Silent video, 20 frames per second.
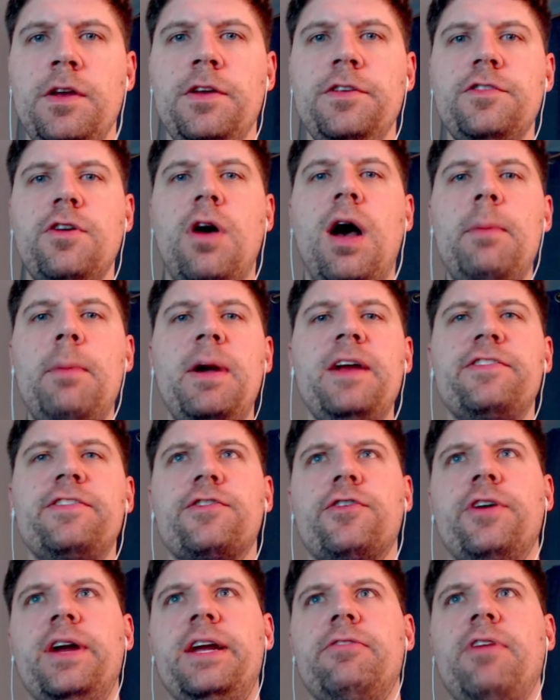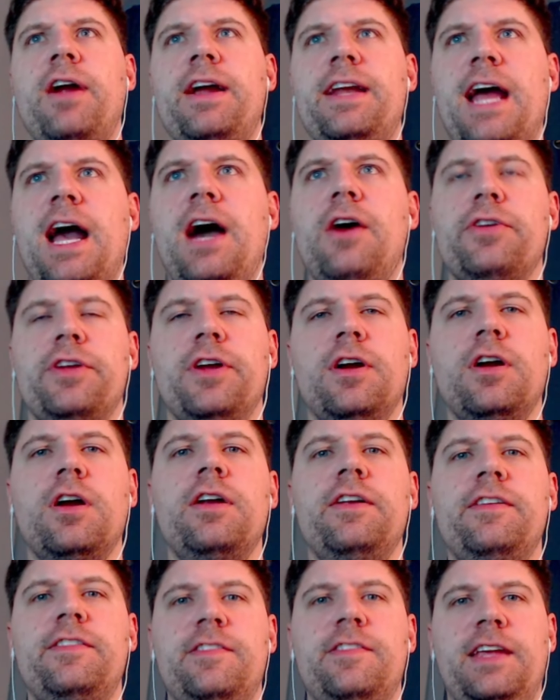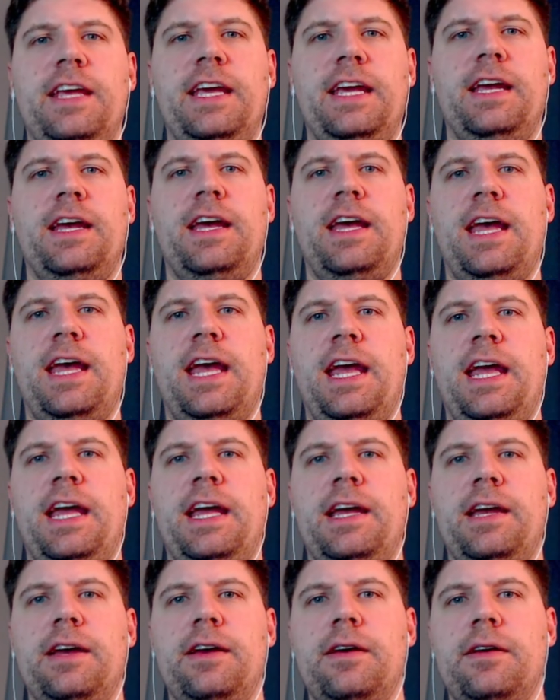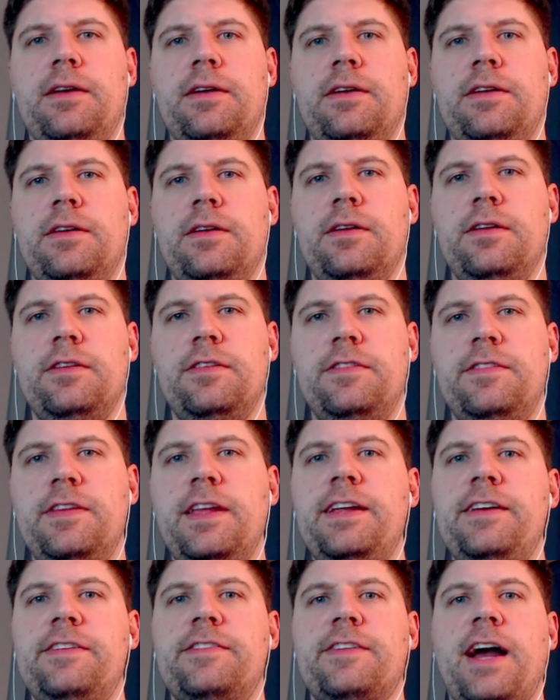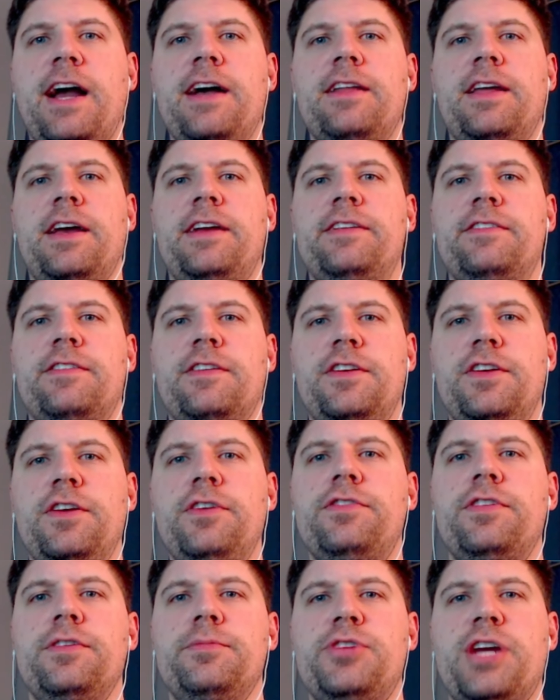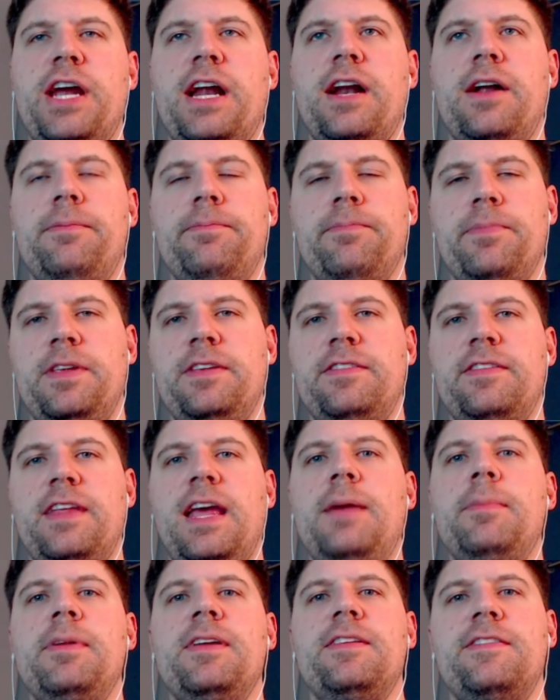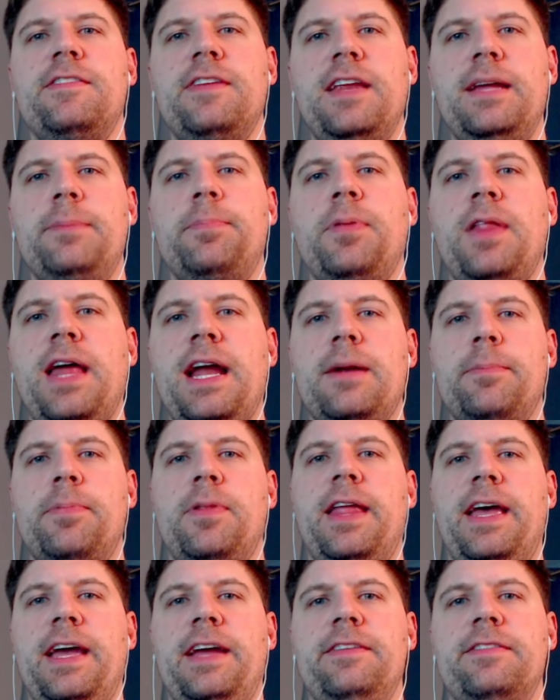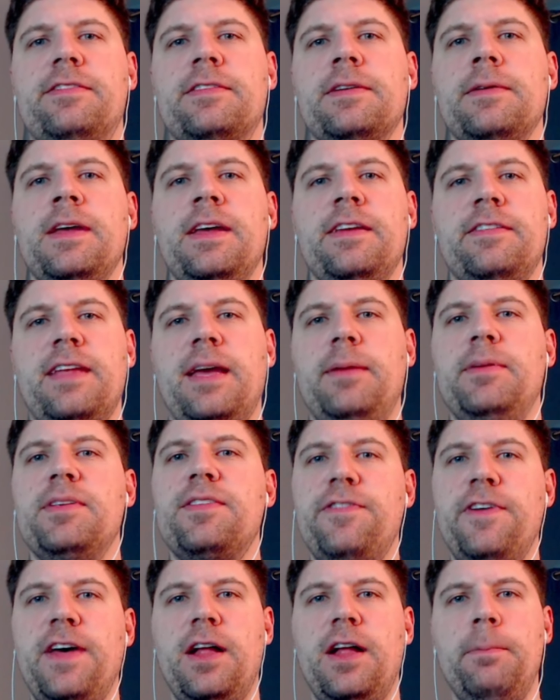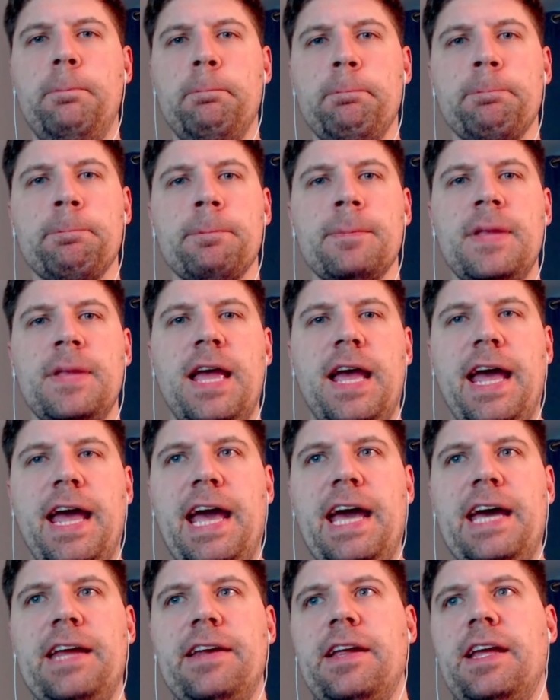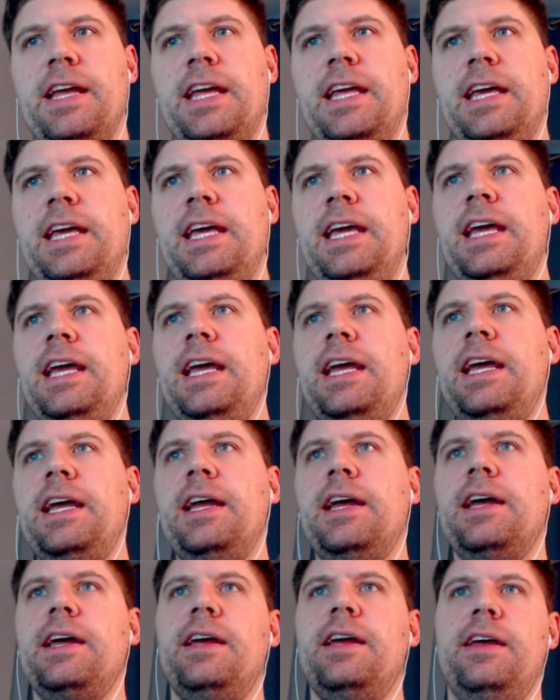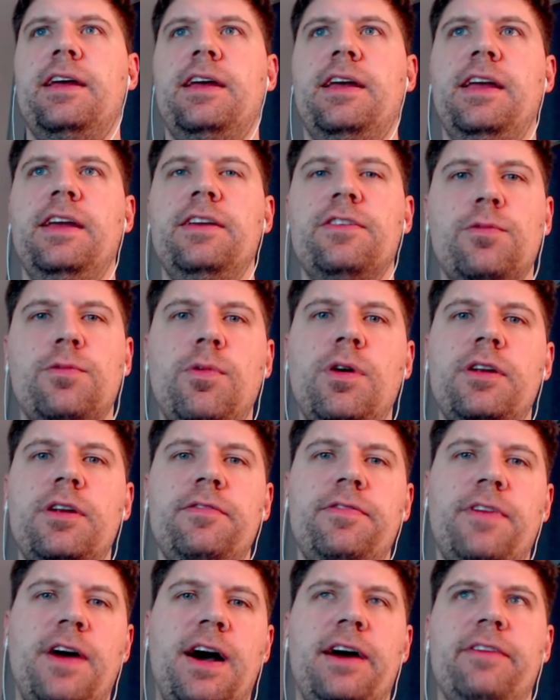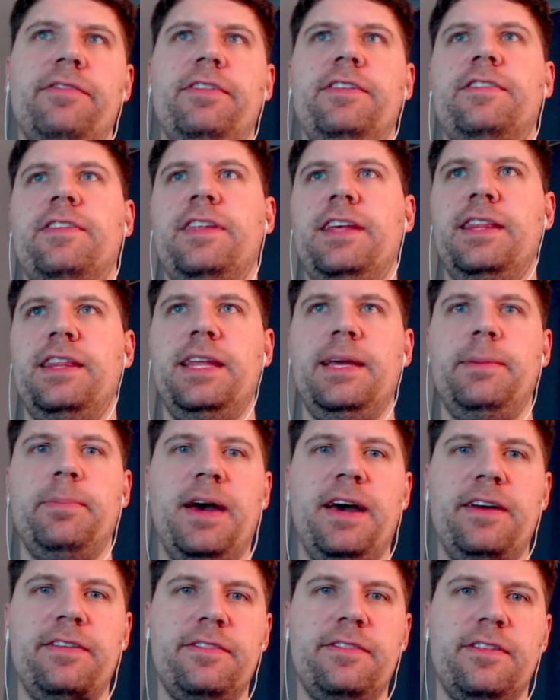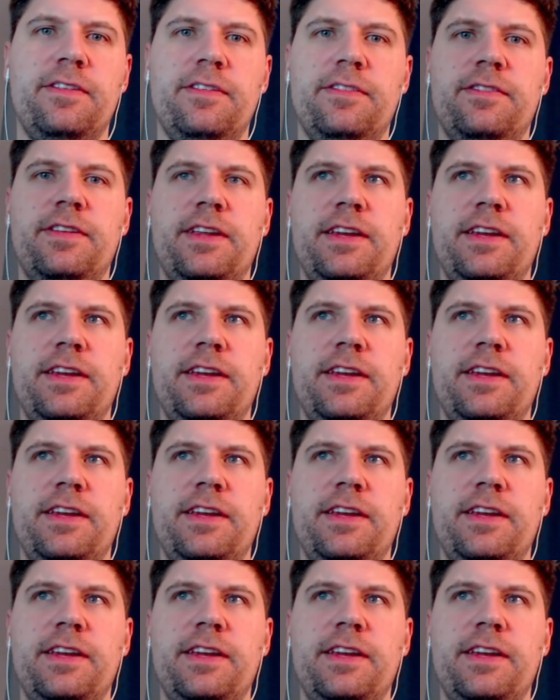So on my screen right now, you're going to see a City Skylines YouTube channel. His name is City Planner Plays. His name is Phil, and he is one of obviously the best City